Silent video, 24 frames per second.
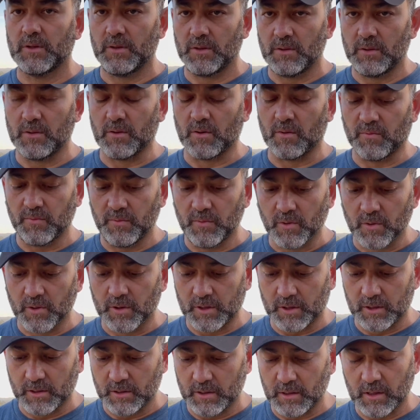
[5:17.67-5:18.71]
you're a
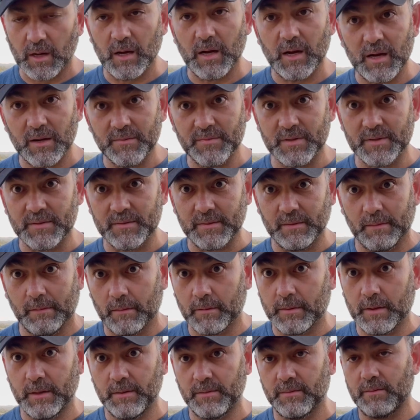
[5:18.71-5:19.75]
foreigner, obviously,
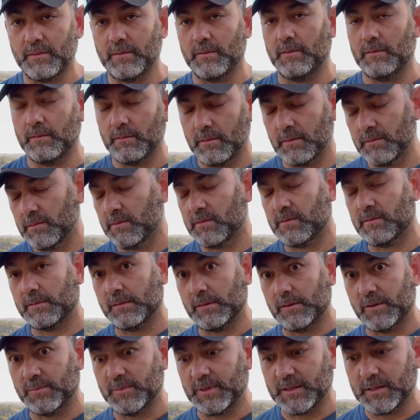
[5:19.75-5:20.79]
okay? So
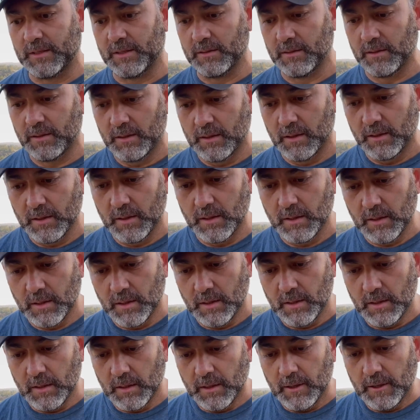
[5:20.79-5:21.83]
sorry about that.
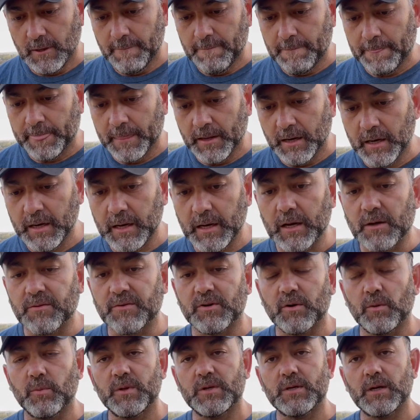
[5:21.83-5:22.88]
Anyhow,
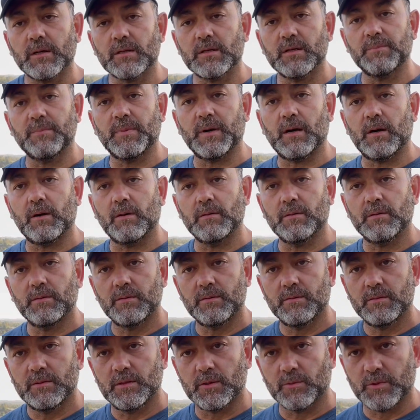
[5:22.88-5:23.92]
so we talked about
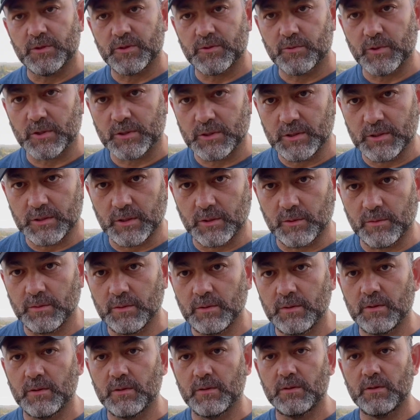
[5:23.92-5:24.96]
the restricted zone.
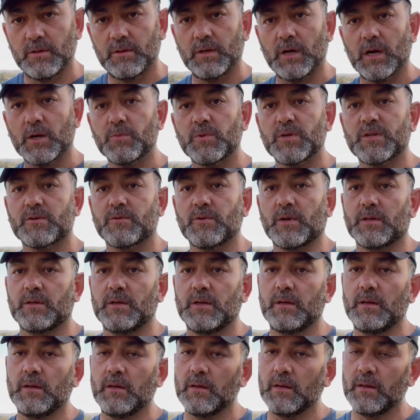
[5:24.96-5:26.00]
The
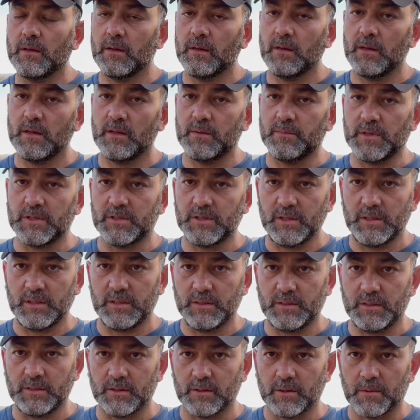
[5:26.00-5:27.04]
non-restricted is much
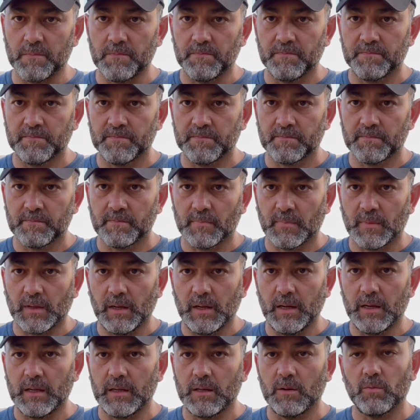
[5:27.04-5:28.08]
easier.
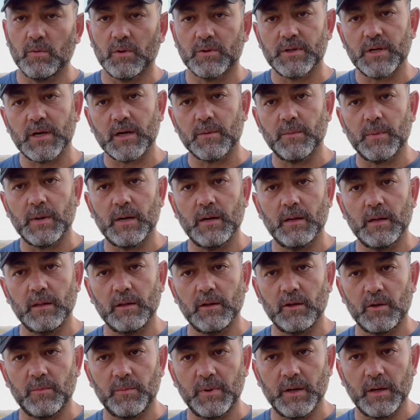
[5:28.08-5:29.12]
And we'll talk about a
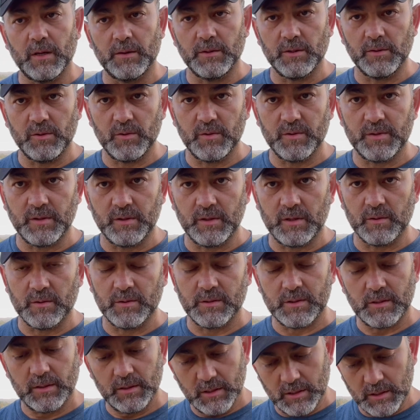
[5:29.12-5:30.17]
little bit on the do's and
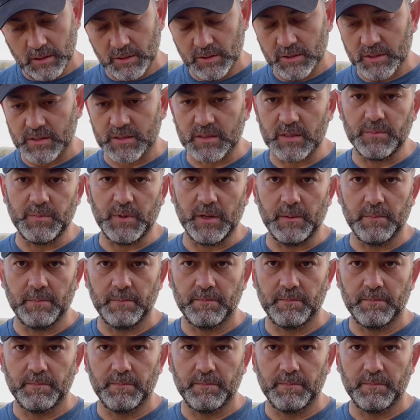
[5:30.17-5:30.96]
don'ts in just a bit.